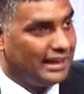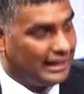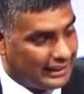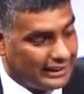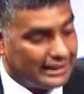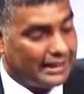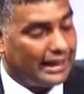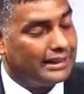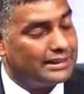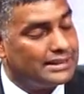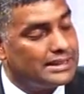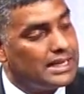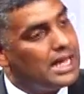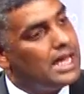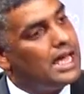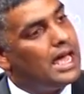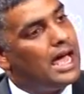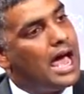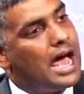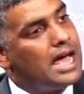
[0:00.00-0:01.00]
index
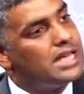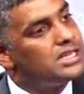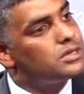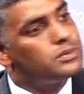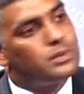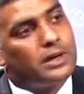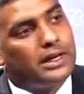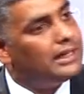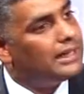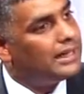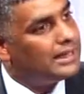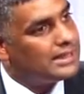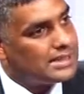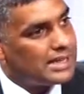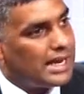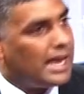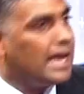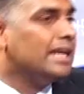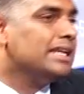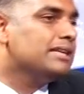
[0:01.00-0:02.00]
as well as
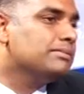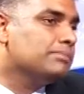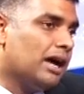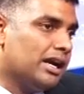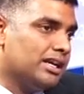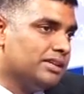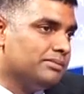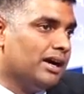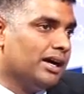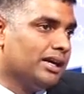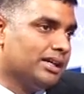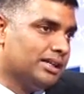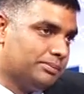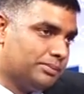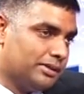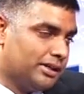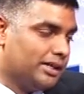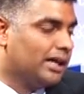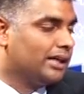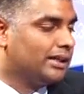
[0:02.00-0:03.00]
any money market
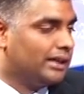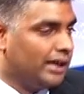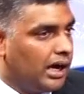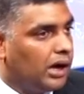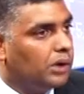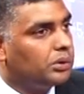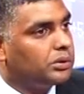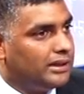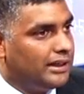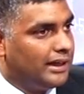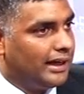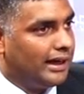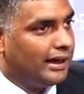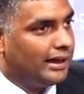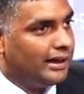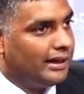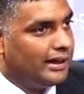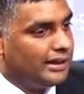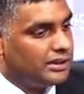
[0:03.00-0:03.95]
product out there.